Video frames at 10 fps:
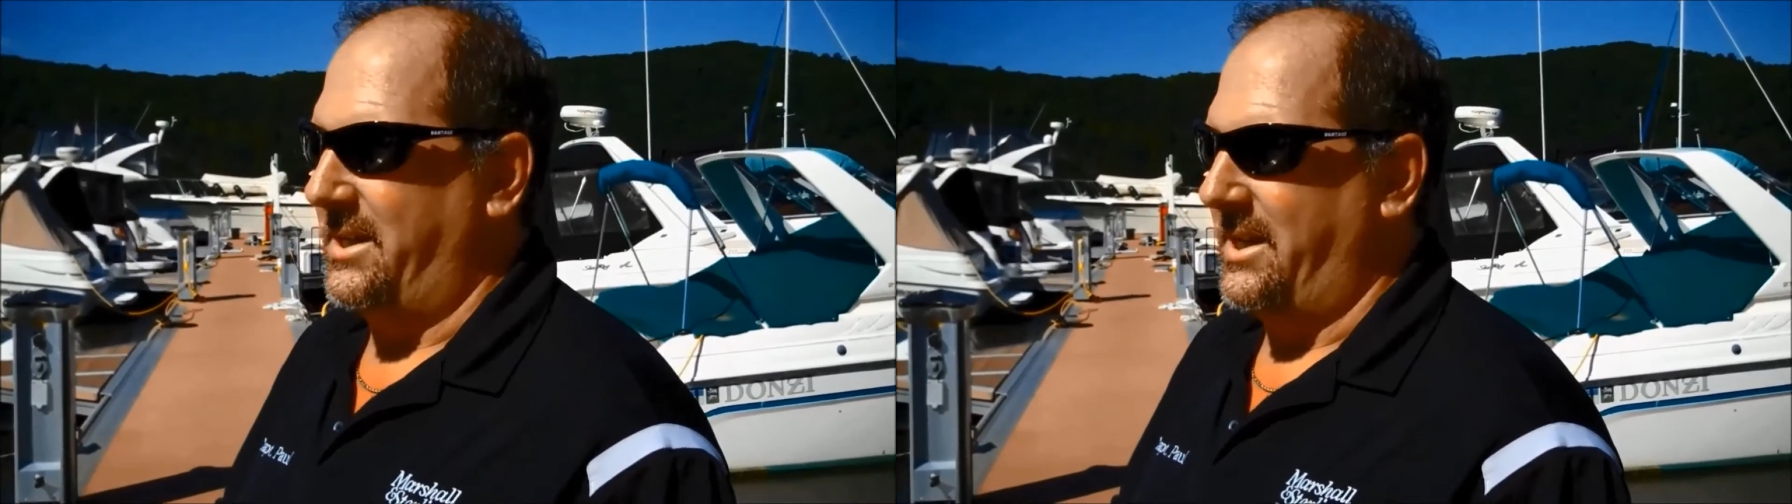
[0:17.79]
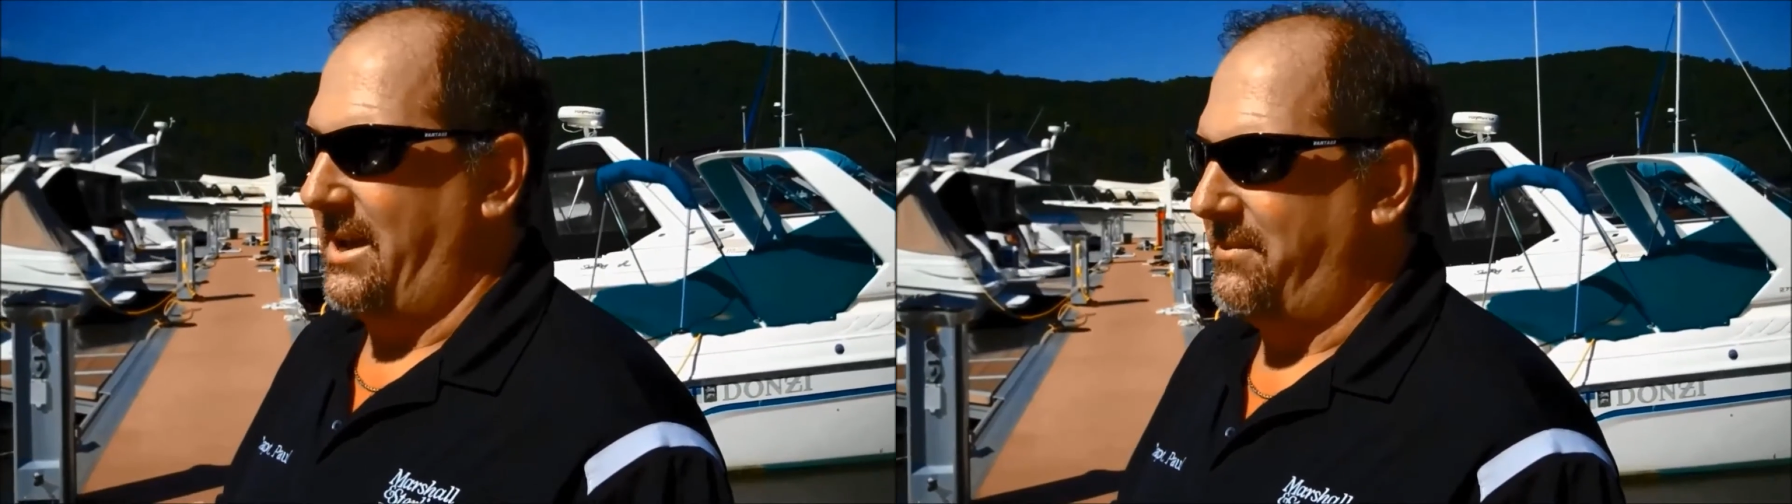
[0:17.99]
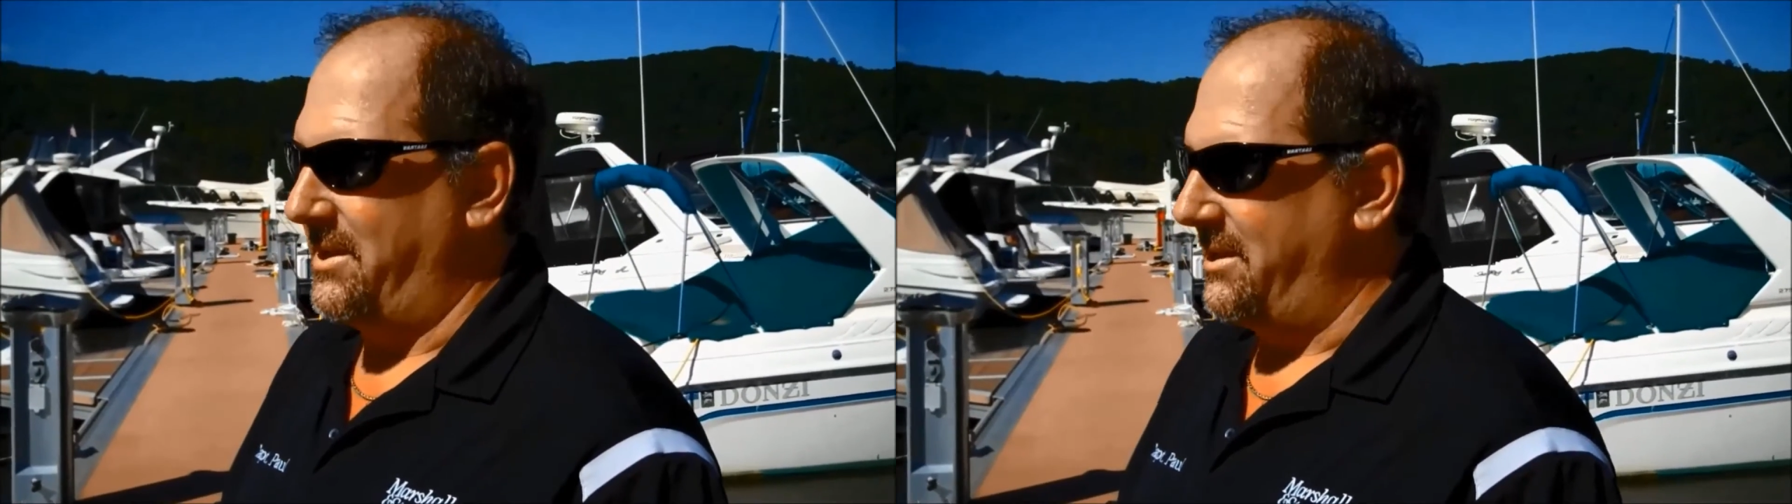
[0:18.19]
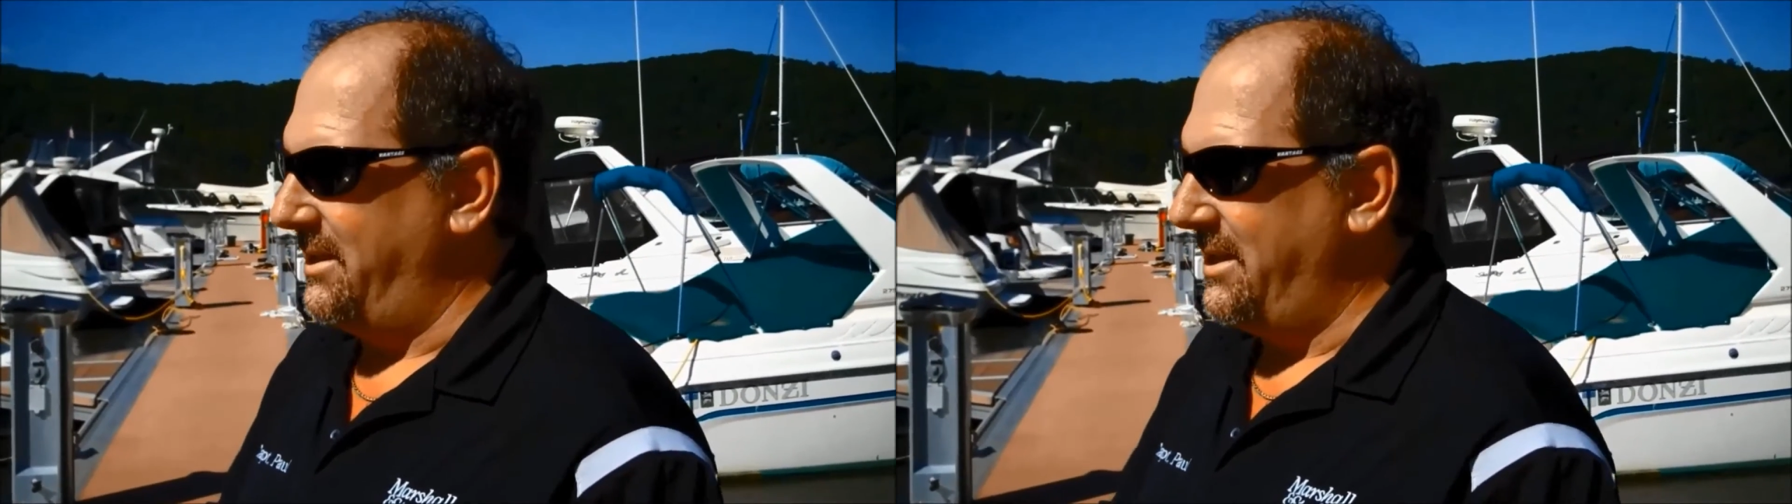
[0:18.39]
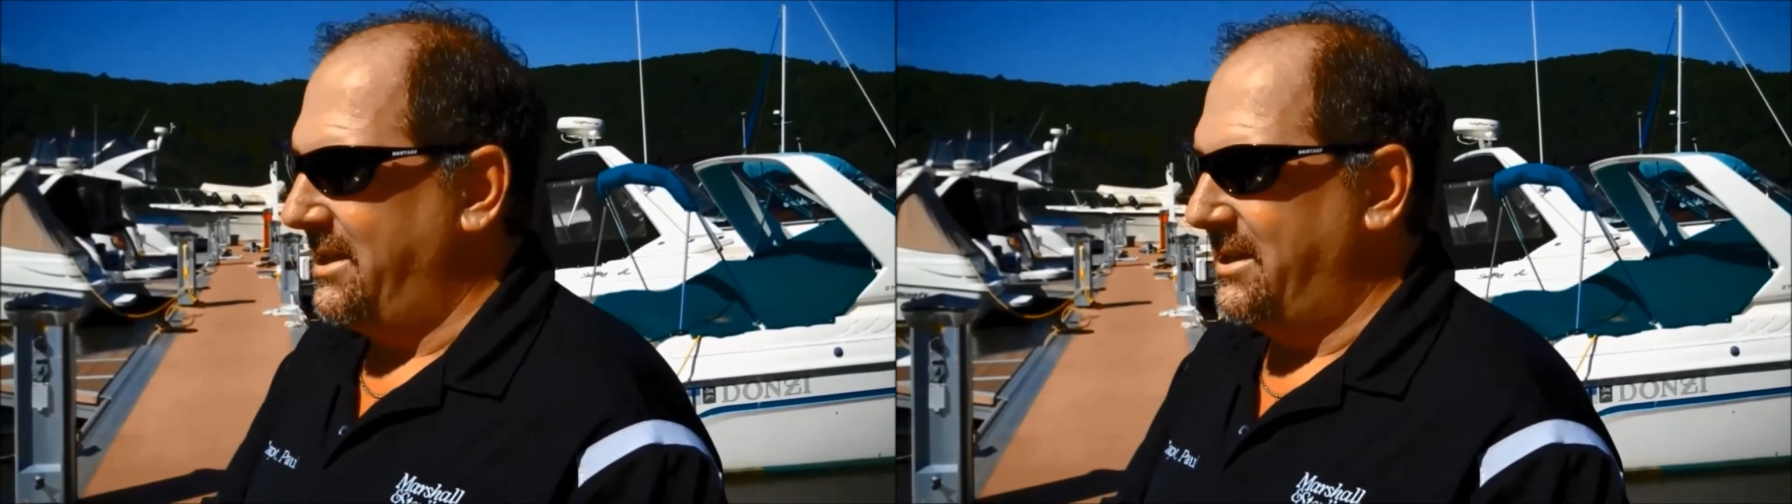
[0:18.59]
You have to
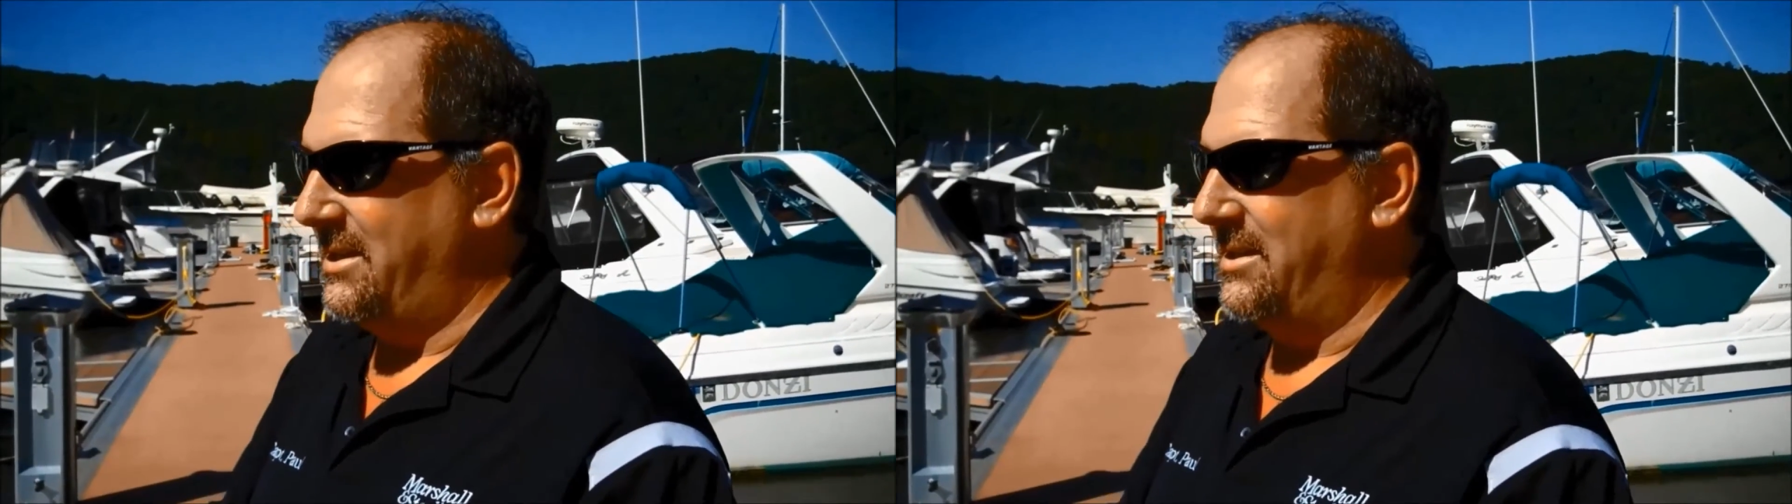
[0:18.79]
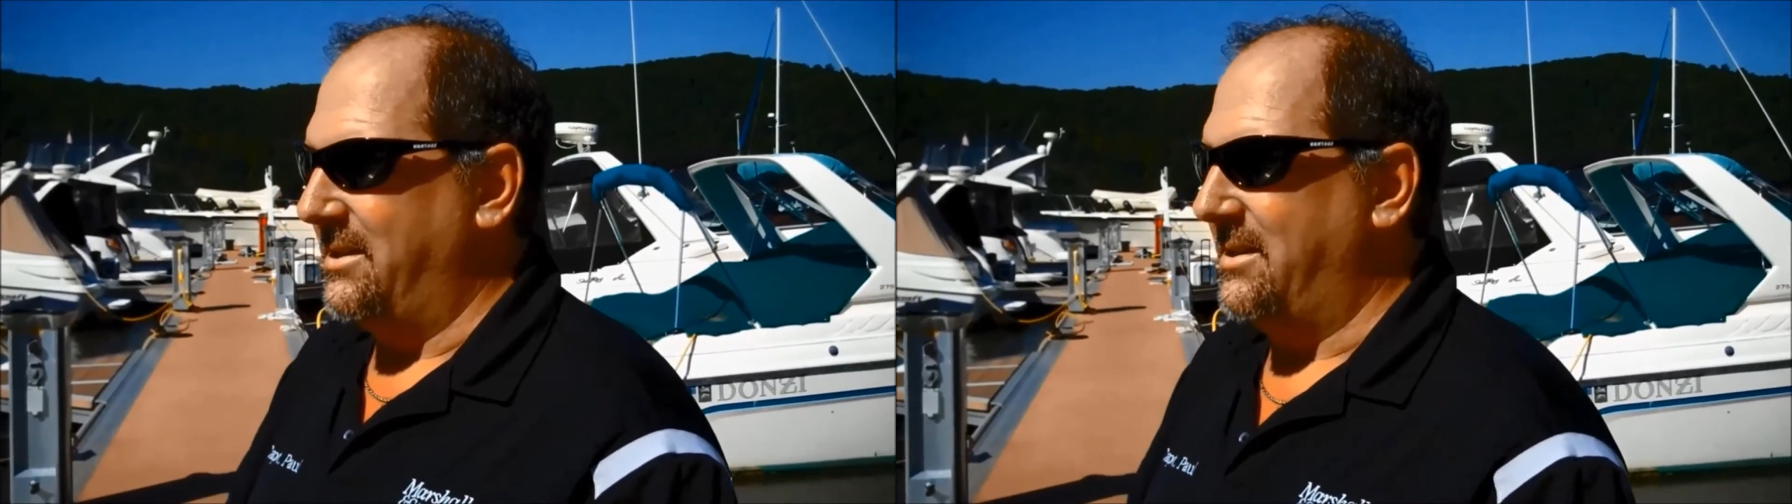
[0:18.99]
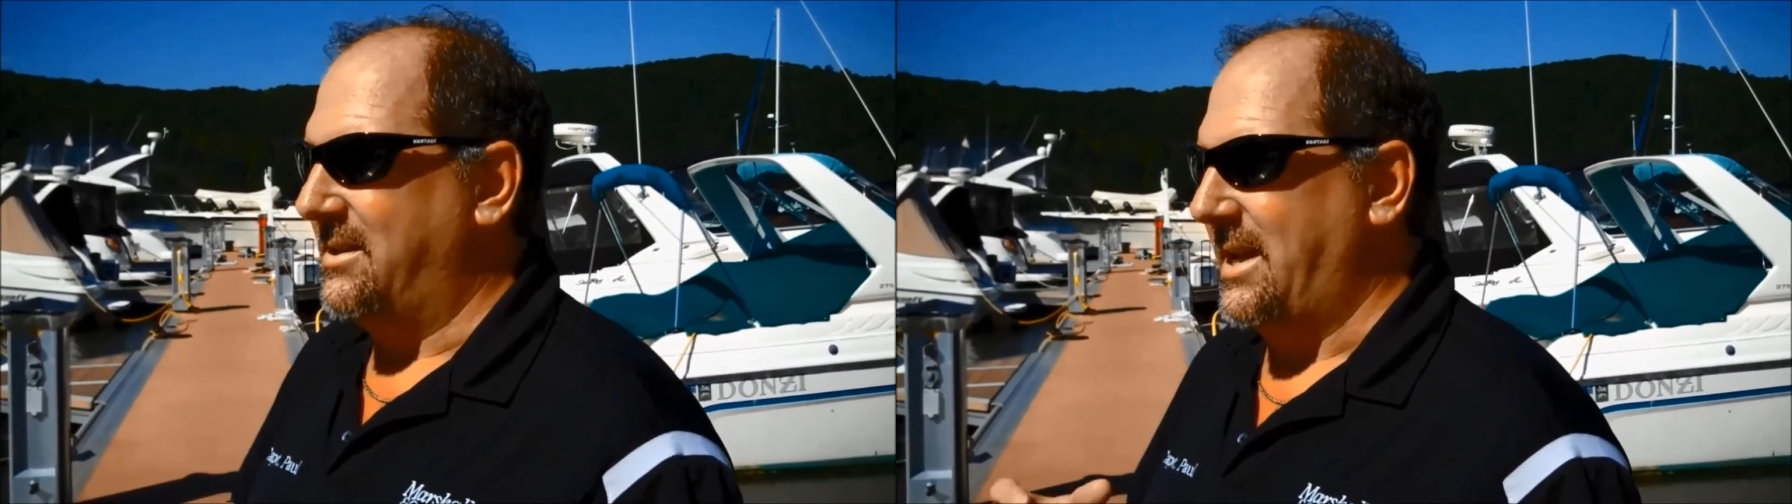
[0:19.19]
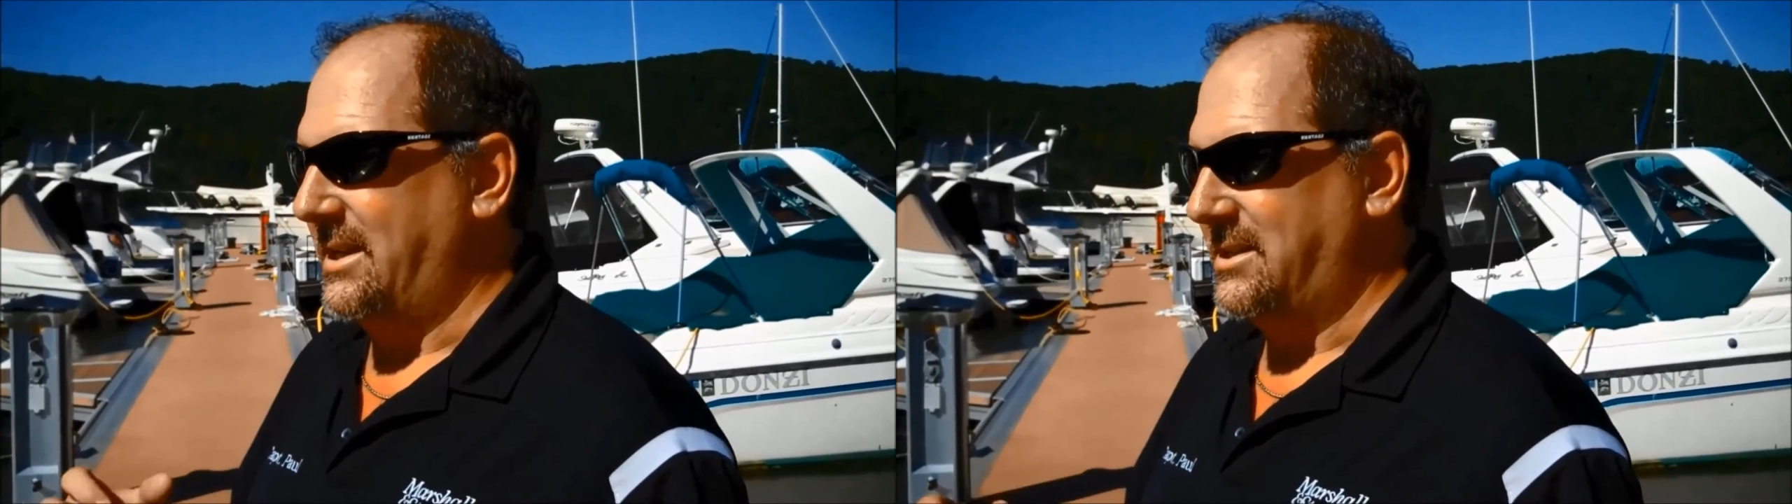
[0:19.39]
things